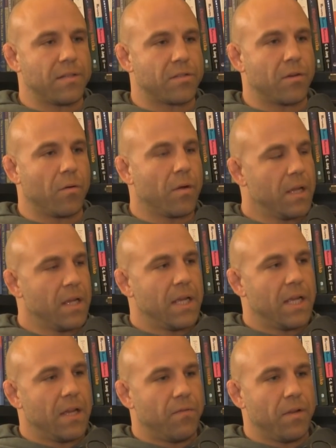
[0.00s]
Yeah. So
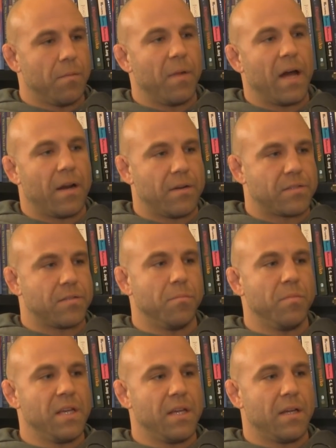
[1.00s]
if it matters to
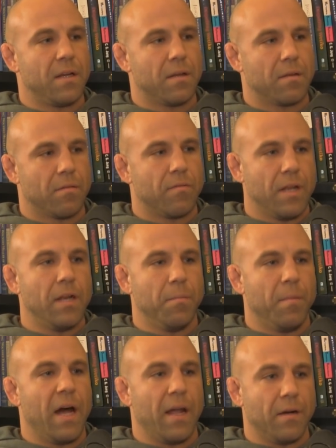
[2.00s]
me, then it
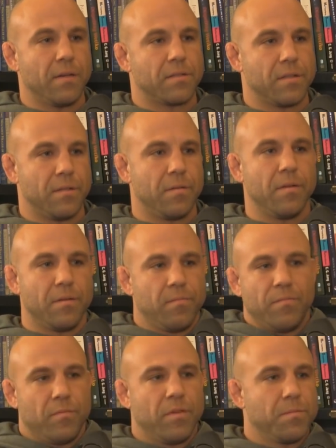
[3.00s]
matters. It,
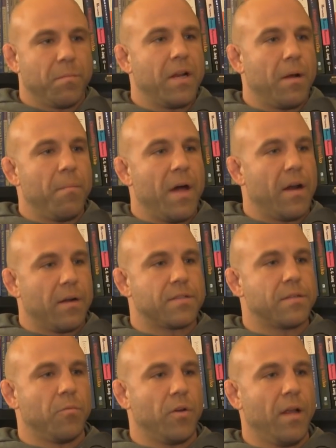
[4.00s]
it, doesn't might not matter to
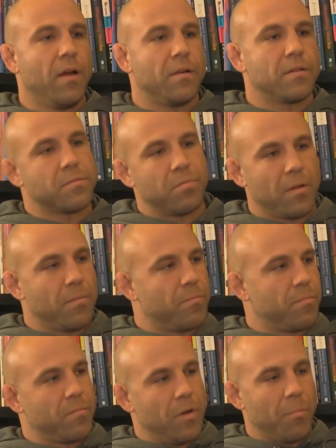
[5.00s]
someone else, but
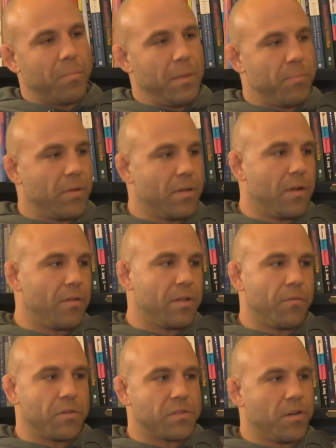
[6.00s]
you know, people in
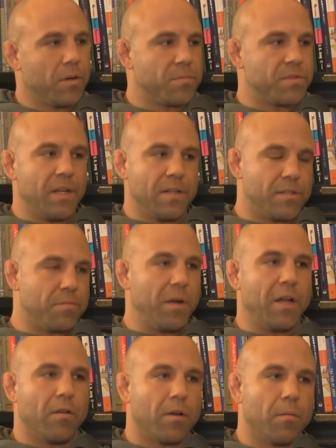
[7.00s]
different circumstances
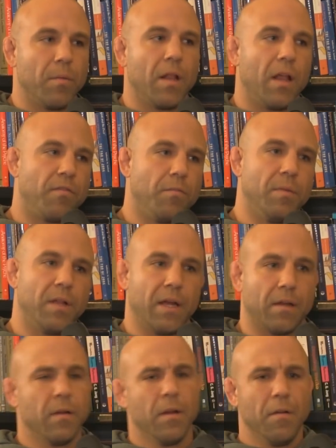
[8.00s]
might look at my life and be
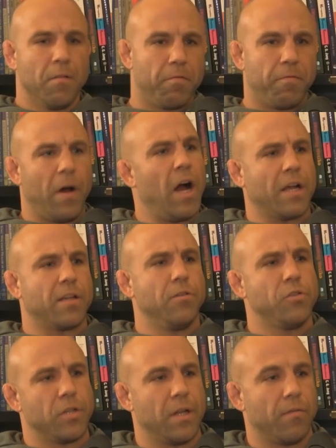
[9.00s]
like, "Fuck, you
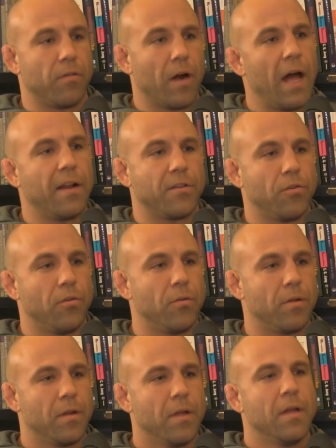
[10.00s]
should have
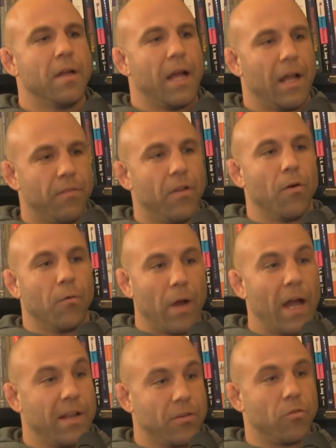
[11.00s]
gratitude." Yeah. And they're
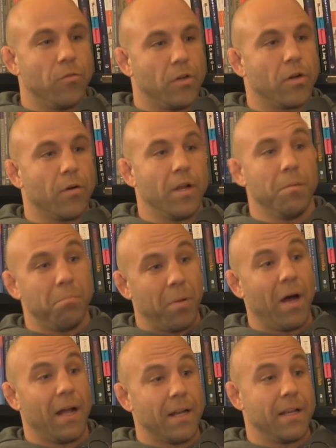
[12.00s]
right to a degree,
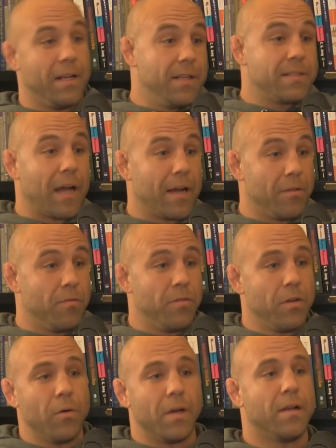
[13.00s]
but it is how you
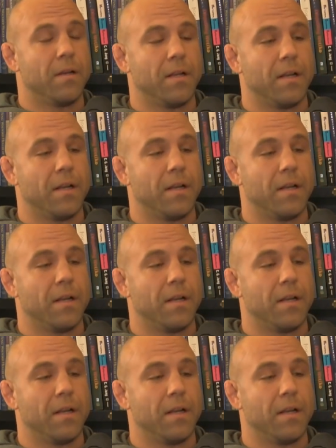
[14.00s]
view it.